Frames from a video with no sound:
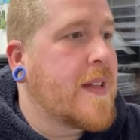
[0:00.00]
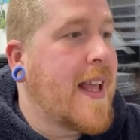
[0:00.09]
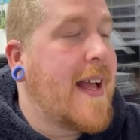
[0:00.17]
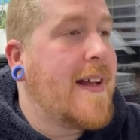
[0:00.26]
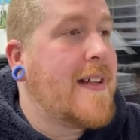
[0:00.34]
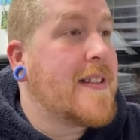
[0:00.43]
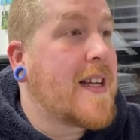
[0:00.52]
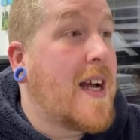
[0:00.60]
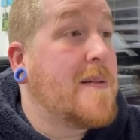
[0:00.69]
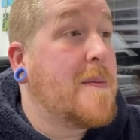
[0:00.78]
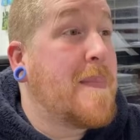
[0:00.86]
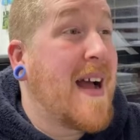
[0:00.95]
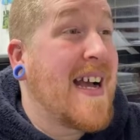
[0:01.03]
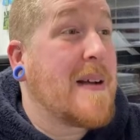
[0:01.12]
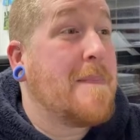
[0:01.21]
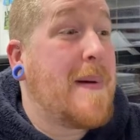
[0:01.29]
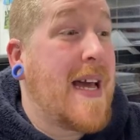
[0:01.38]
and I will
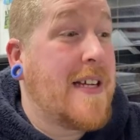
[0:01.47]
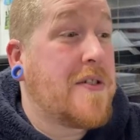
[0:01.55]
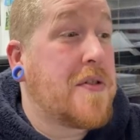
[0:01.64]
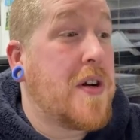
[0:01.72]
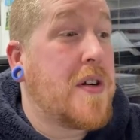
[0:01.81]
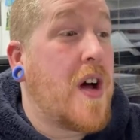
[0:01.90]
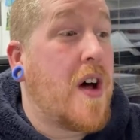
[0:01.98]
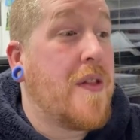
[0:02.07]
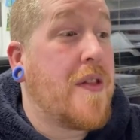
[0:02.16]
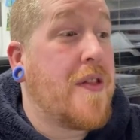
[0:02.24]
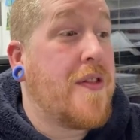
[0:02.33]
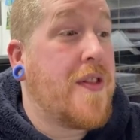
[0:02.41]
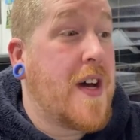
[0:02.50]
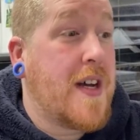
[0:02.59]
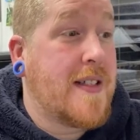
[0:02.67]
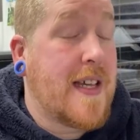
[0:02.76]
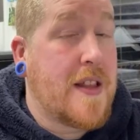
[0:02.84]
pack Patreon on
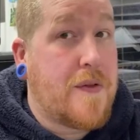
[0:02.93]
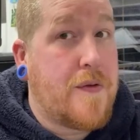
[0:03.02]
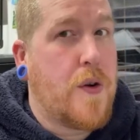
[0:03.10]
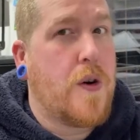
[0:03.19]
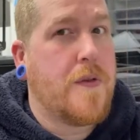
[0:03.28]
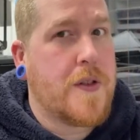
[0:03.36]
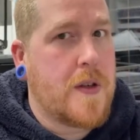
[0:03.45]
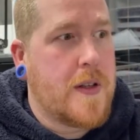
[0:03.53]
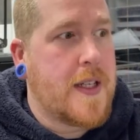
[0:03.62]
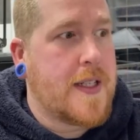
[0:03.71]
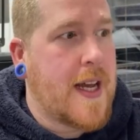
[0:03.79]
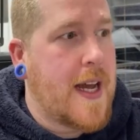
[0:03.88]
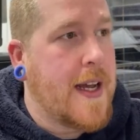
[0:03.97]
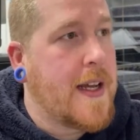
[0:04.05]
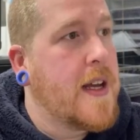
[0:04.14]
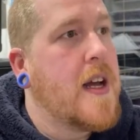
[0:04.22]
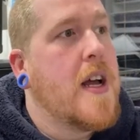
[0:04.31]
Thursday the 4th during the
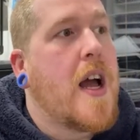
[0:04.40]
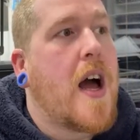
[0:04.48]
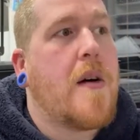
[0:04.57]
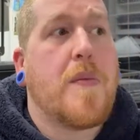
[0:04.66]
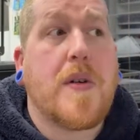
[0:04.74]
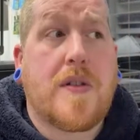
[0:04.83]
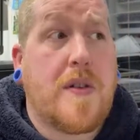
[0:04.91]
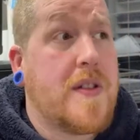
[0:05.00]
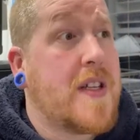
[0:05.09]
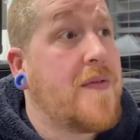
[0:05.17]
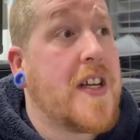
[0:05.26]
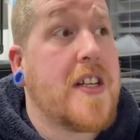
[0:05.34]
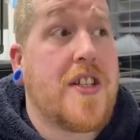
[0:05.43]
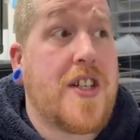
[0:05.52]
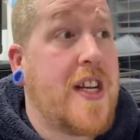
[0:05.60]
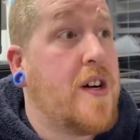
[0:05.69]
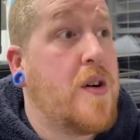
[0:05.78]
day and we'll do something
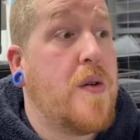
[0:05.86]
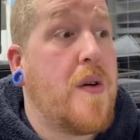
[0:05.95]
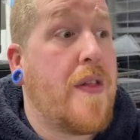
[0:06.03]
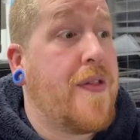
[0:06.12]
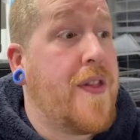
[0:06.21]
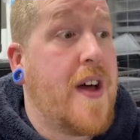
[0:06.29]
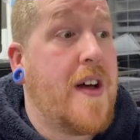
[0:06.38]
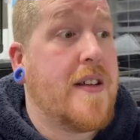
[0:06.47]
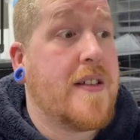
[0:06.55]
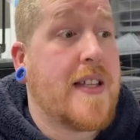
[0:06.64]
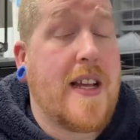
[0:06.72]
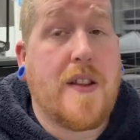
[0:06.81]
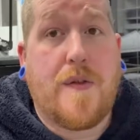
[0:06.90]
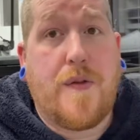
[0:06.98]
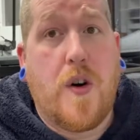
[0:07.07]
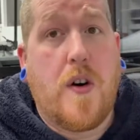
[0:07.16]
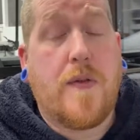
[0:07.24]
chill Thursday the
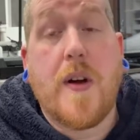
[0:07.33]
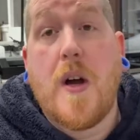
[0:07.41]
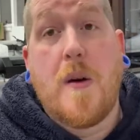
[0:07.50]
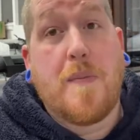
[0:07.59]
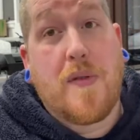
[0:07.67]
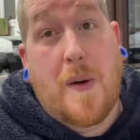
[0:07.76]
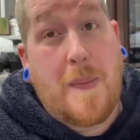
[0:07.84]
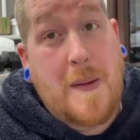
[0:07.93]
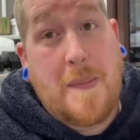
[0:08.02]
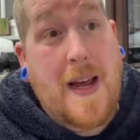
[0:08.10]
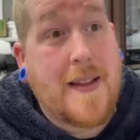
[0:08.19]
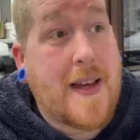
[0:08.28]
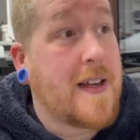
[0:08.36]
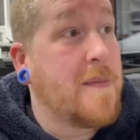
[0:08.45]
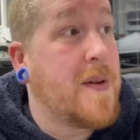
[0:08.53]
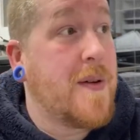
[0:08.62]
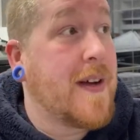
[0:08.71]
4th. Probably play that
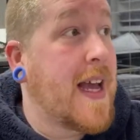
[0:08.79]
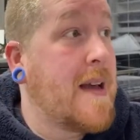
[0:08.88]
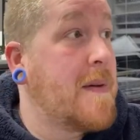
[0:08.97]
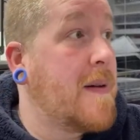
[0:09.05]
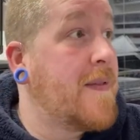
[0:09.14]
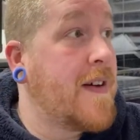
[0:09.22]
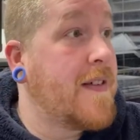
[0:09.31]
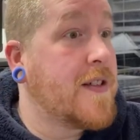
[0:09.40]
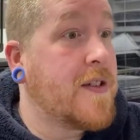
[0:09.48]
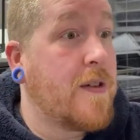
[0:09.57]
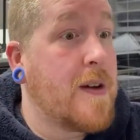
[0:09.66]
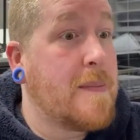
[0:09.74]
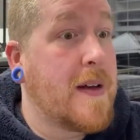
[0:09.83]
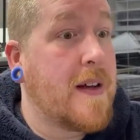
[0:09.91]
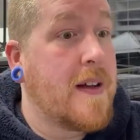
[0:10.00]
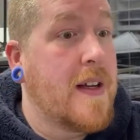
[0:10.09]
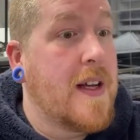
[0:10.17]
computer game. I'm very sorry,
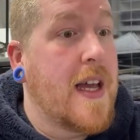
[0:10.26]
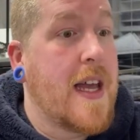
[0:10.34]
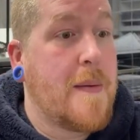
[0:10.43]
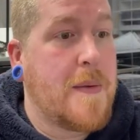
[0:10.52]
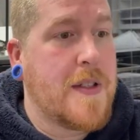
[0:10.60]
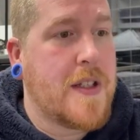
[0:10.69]
but it was